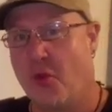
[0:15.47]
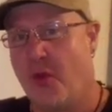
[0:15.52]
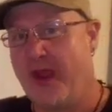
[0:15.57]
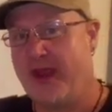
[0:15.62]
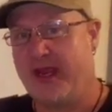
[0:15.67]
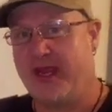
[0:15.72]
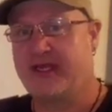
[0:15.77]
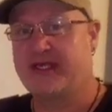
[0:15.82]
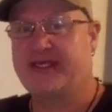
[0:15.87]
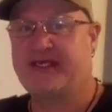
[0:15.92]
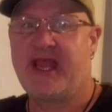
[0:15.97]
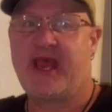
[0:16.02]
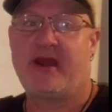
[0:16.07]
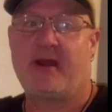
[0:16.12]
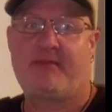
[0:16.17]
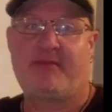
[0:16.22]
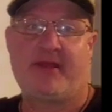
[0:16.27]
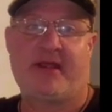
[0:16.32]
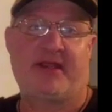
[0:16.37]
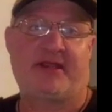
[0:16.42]
the way his
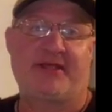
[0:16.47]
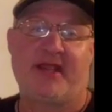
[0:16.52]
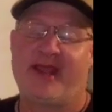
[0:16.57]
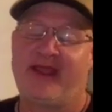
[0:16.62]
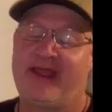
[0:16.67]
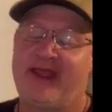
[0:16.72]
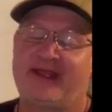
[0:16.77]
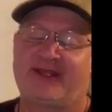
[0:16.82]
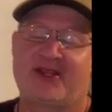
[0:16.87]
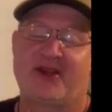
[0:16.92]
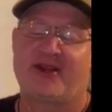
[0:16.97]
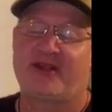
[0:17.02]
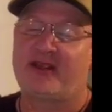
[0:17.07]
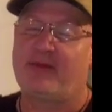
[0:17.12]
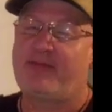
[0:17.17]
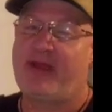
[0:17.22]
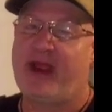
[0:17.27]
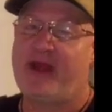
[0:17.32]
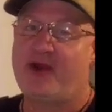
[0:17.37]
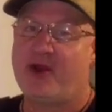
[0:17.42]
setup is. It's
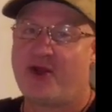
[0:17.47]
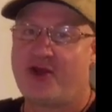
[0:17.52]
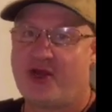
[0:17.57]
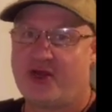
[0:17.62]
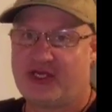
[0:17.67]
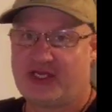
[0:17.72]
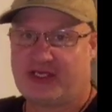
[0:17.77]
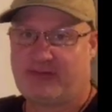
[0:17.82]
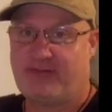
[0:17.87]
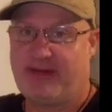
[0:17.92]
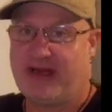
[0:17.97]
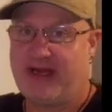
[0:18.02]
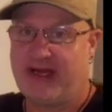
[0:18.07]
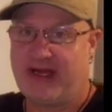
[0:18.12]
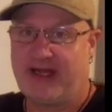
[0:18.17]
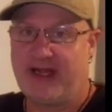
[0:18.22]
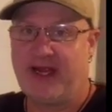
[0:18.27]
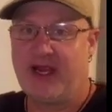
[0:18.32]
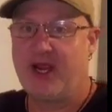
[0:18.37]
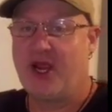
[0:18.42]
going to depend on your
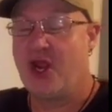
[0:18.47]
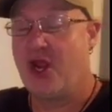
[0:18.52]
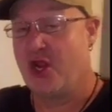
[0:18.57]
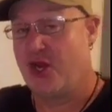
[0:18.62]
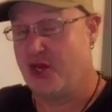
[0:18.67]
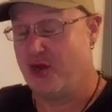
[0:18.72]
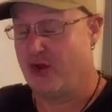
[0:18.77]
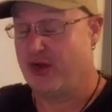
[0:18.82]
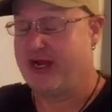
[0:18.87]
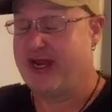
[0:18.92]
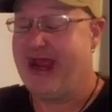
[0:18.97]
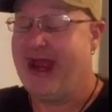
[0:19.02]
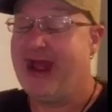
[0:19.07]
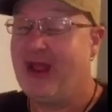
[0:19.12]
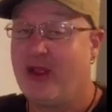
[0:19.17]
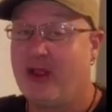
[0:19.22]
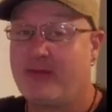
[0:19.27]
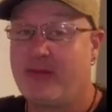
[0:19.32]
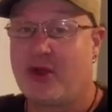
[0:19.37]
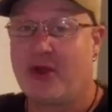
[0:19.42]
speed, your
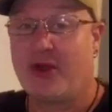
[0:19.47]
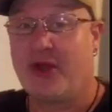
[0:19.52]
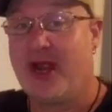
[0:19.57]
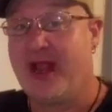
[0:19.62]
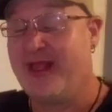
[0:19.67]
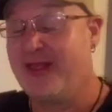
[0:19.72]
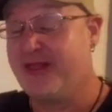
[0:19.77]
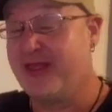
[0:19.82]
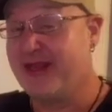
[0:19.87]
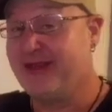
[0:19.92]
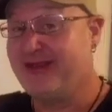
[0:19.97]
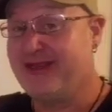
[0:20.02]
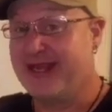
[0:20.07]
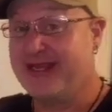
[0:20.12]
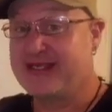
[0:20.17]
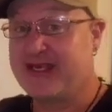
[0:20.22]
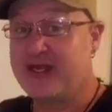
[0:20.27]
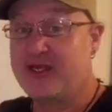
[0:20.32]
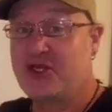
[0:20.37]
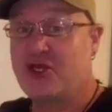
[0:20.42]
caliber, the
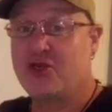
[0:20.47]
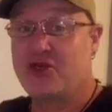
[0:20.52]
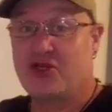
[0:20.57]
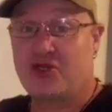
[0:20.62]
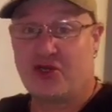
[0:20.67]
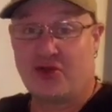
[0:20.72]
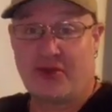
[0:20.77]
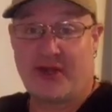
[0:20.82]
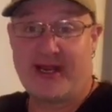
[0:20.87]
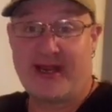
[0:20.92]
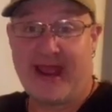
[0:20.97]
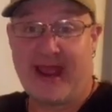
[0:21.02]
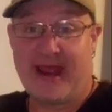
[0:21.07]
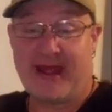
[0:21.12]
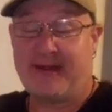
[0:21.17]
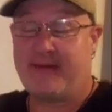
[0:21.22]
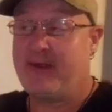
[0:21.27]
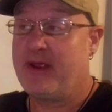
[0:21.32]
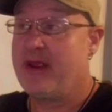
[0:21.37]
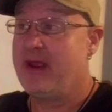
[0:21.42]
distance you're shooting
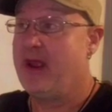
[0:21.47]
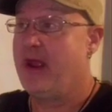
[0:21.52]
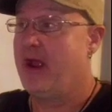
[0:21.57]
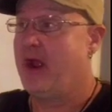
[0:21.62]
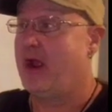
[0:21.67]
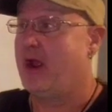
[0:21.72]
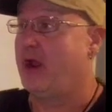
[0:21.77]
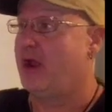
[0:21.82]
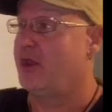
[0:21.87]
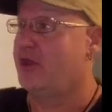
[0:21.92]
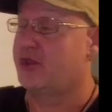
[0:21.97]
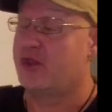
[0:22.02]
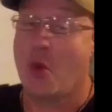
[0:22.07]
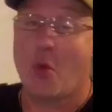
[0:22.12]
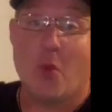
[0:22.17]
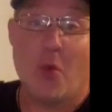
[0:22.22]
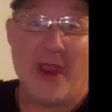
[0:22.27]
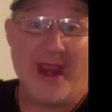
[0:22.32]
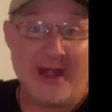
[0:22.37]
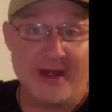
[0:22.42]
at,
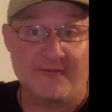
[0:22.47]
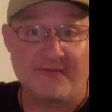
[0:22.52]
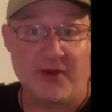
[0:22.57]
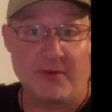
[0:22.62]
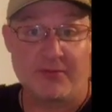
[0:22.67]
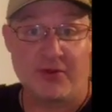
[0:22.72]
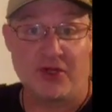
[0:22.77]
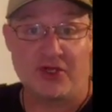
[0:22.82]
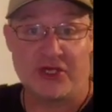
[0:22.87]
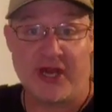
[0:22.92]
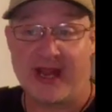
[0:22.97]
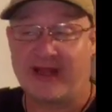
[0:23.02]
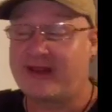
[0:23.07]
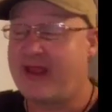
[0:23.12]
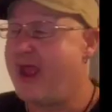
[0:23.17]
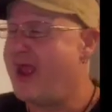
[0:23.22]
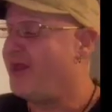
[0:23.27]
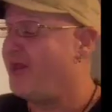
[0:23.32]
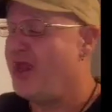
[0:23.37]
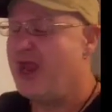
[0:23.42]
the weight of your
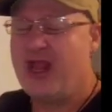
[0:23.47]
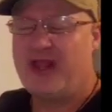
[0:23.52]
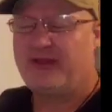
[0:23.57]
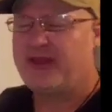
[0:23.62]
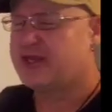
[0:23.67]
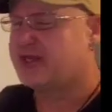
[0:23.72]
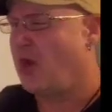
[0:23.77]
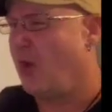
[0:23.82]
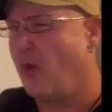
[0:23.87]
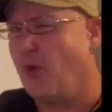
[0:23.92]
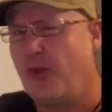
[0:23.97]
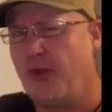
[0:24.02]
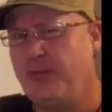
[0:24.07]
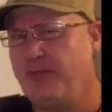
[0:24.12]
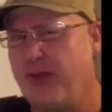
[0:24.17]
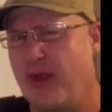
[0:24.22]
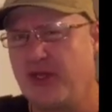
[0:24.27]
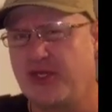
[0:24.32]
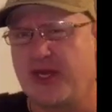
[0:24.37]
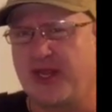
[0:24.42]
projectile. There's a
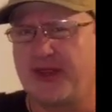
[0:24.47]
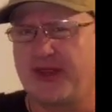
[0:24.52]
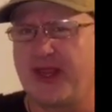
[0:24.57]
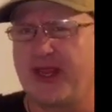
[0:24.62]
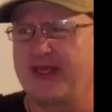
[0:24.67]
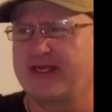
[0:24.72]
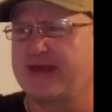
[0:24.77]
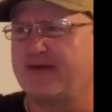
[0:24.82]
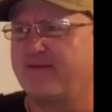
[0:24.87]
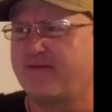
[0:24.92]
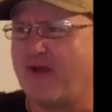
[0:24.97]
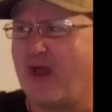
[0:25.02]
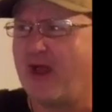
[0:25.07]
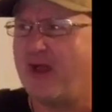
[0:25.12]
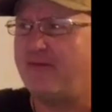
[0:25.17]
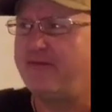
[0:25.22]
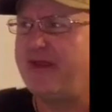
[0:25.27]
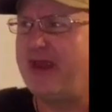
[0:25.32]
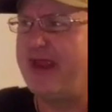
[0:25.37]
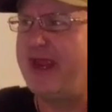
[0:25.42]
whole bunch of things
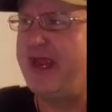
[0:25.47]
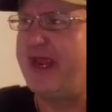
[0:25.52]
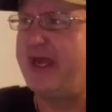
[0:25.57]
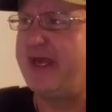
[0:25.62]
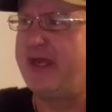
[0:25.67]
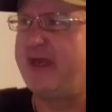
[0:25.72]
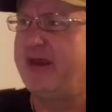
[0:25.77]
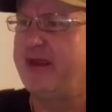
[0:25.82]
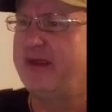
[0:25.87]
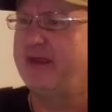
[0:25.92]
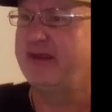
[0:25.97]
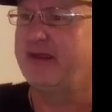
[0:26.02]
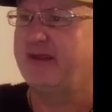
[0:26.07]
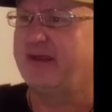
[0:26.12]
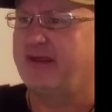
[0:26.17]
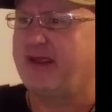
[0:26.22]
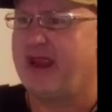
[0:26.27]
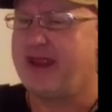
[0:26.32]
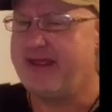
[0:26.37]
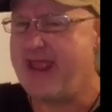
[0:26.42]
involved in
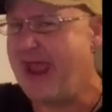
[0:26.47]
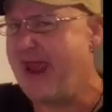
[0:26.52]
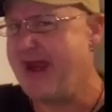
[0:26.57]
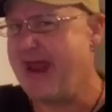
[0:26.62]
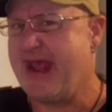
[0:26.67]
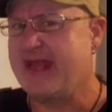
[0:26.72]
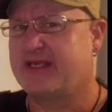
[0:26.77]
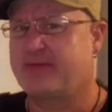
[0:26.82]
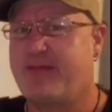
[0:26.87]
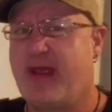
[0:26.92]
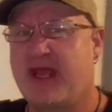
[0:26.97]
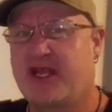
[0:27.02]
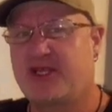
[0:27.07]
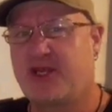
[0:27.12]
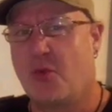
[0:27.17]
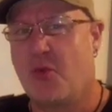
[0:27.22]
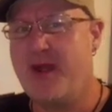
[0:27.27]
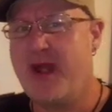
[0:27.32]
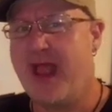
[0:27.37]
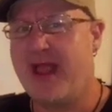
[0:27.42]
that
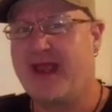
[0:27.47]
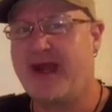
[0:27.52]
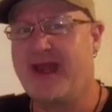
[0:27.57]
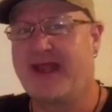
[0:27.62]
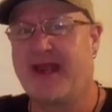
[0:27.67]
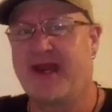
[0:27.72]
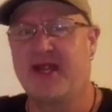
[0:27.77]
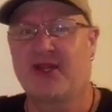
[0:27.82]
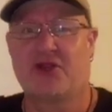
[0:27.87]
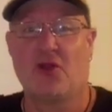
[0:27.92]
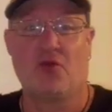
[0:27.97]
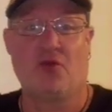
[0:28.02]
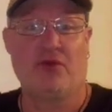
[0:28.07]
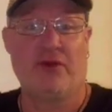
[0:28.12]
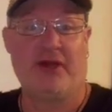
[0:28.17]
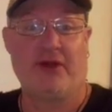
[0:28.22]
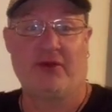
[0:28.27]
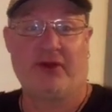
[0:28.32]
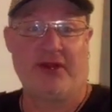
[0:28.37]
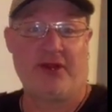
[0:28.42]
aspect, so we're not going to get into
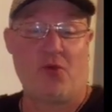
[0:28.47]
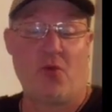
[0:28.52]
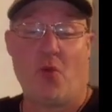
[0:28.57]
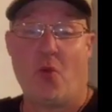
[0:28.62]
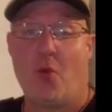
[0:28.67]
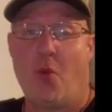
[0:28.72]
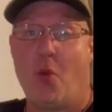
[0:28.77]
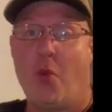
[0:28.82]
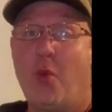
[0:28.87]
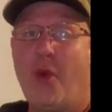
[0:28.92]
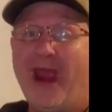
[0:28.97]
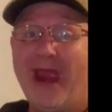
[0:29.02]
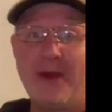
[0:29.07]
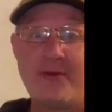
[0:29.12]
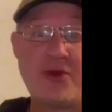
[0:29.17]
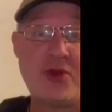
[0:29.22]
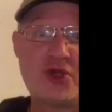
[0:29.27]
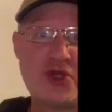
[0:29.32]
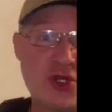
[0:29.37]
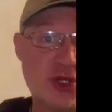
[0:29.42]
really where